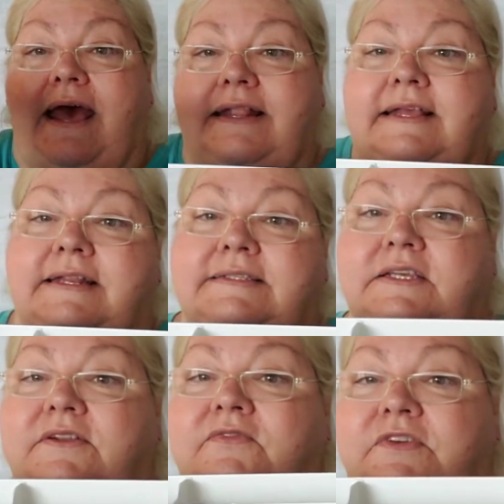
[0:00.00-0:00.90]
and then it's
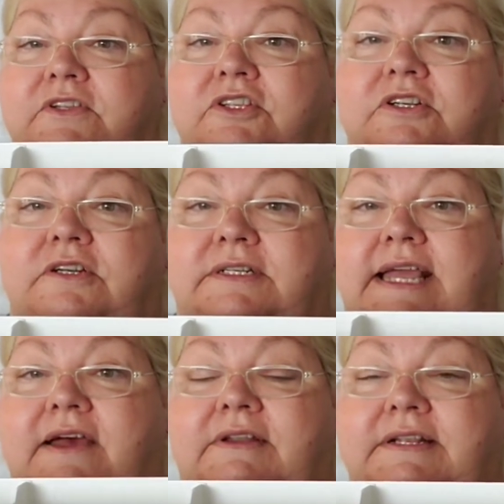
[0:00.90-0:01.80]
going to filter
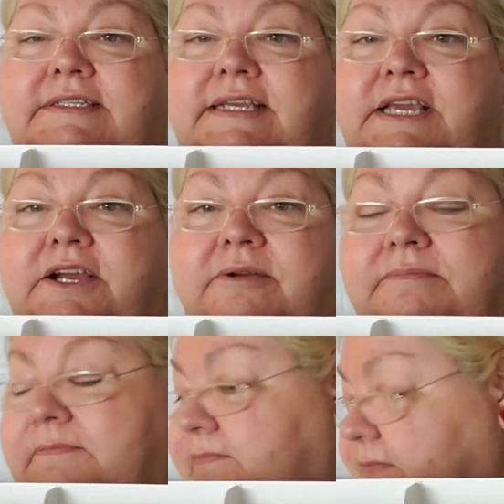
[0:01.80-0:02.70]
down into here.
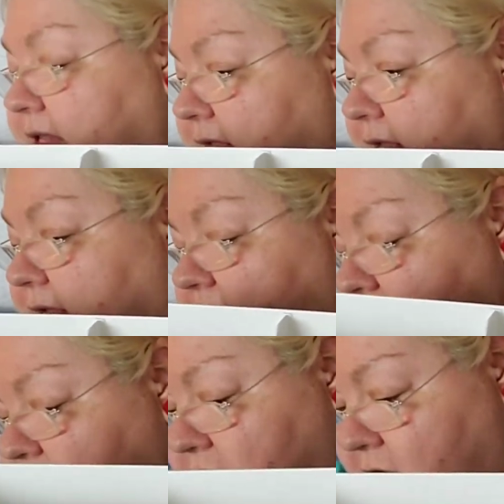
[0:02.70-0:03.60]

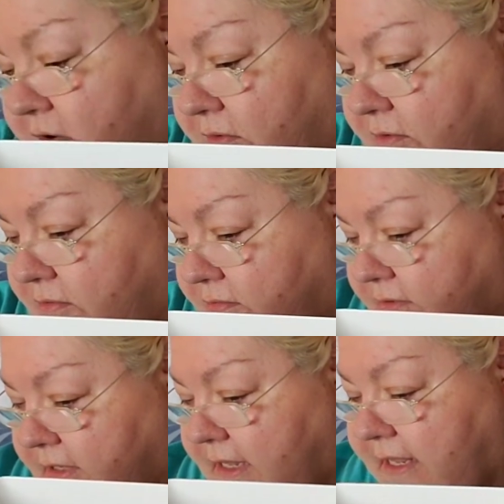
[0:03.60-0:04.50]
So
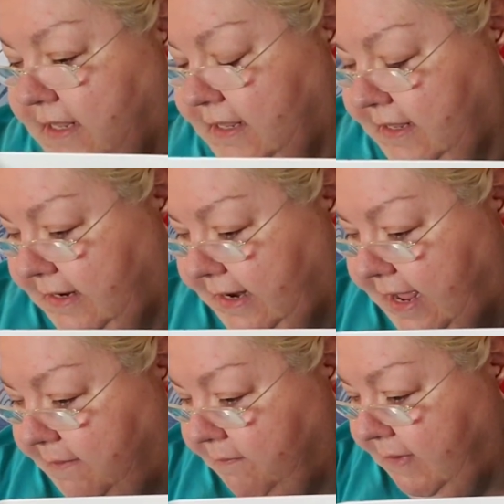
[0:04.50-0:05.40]

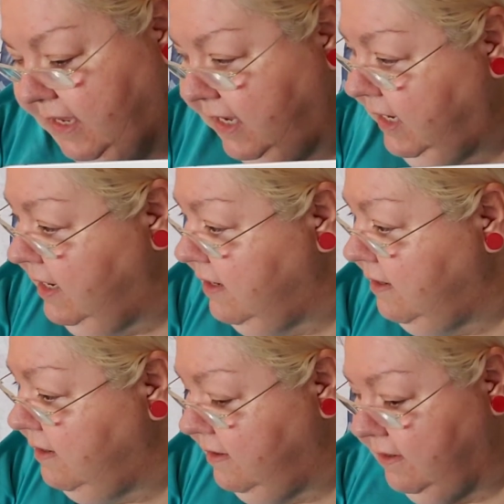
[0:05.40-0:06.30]
let me
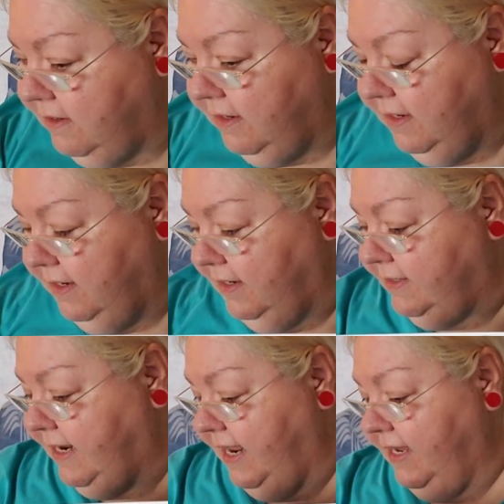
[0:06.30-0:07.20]

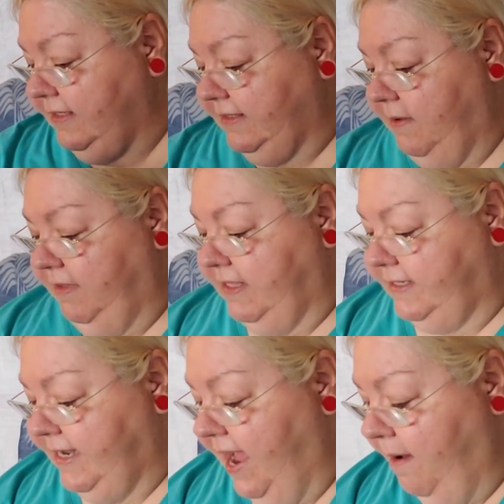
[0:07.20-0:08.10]
take some of the
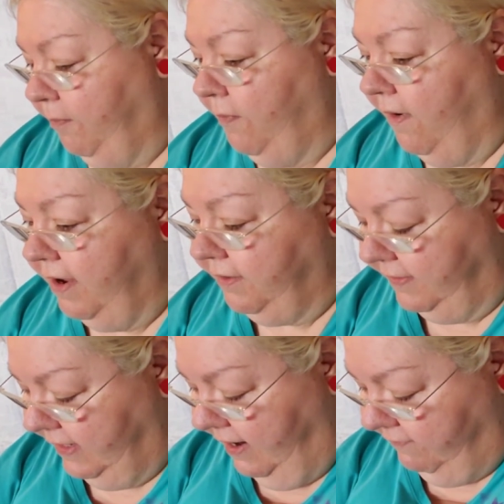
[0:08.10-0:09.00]
tap water
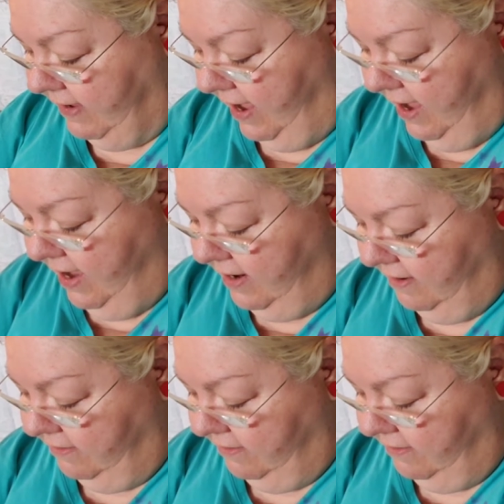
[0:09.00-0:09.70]
that I've got,